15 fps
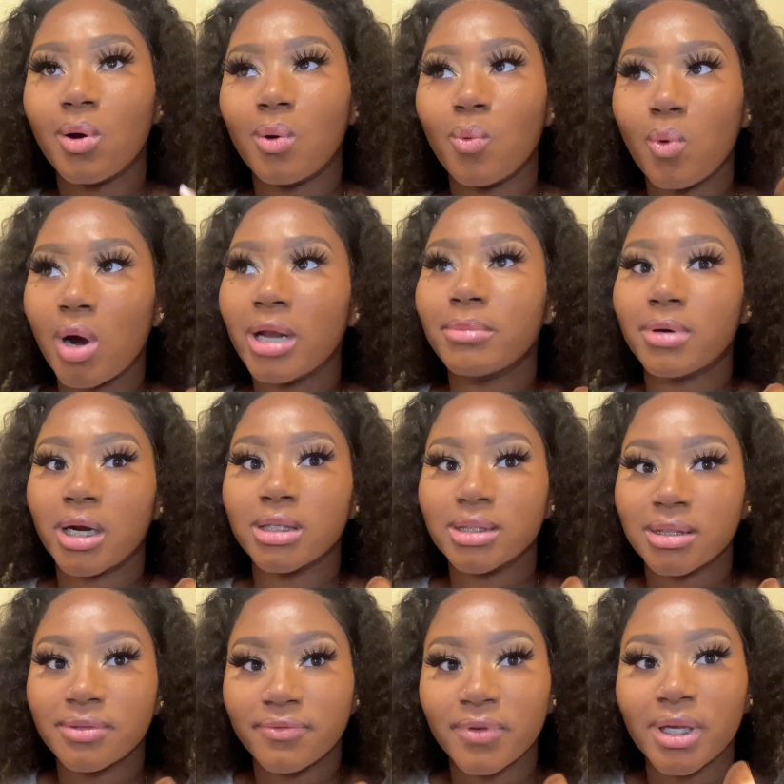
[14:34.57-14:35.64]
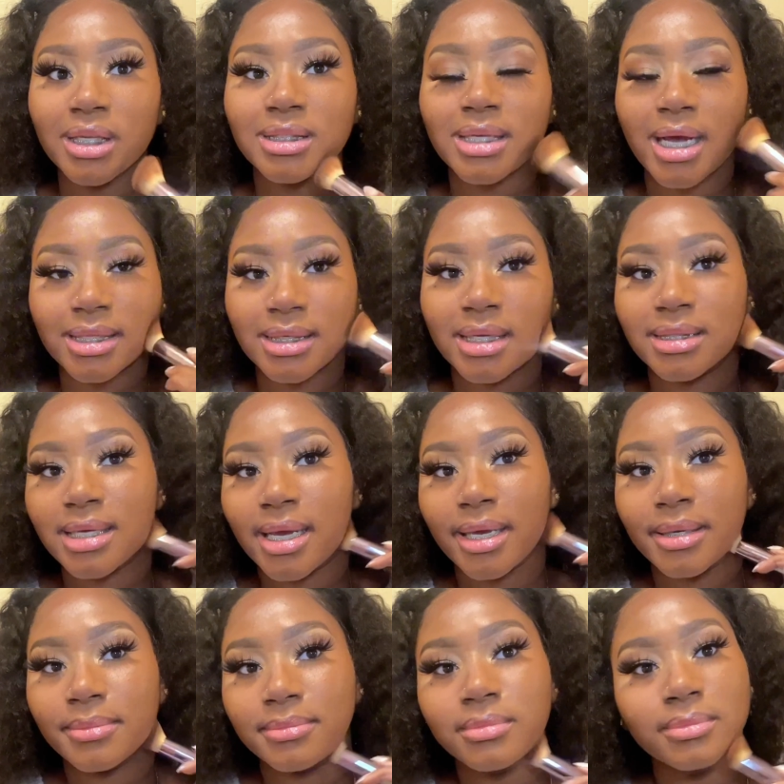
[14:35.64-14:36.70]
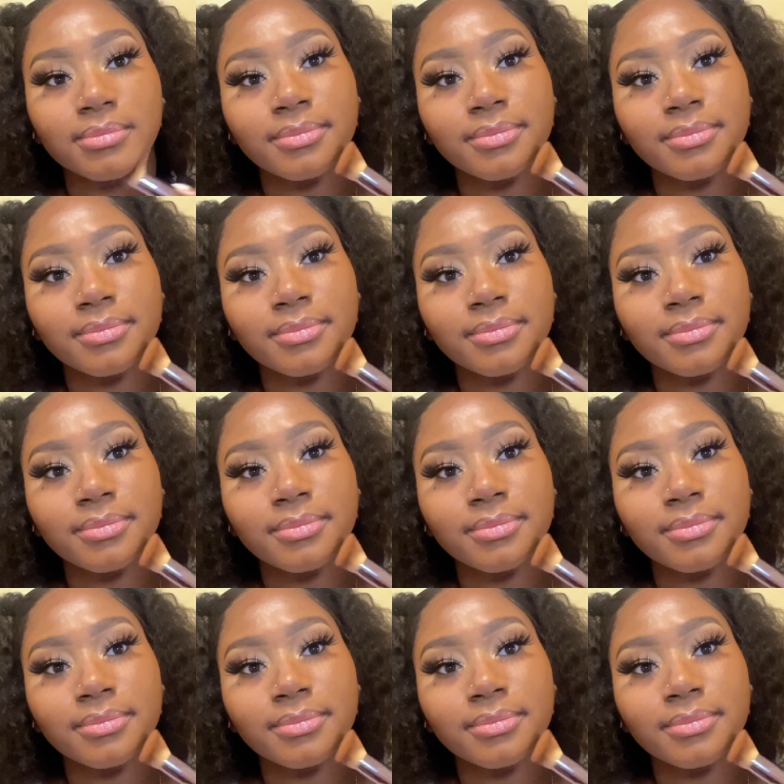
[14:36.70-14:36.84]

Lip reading: one part of the face at a time.